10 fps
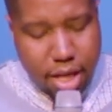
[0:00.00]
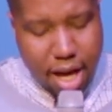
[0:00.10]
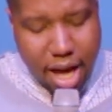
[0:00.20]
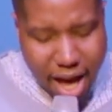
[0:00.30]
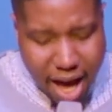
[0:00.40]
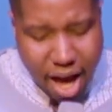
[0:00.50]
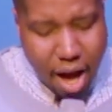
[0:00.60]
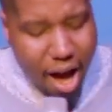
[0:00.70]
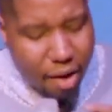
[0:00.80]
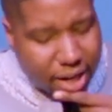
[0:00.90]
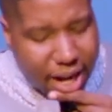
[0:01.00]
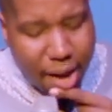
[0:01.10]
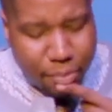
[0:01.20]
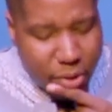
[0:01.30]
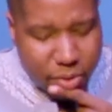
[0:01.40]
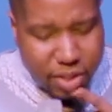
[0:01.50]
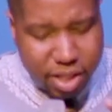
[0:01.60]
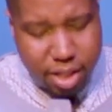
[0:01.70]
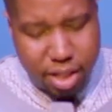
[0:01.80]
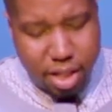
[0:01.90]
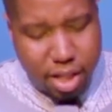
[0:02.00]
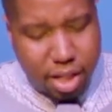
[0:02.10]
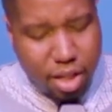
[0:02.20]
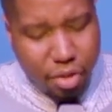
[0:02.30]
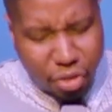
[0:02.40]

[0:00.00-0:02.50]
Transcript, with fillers: How, how can I approach the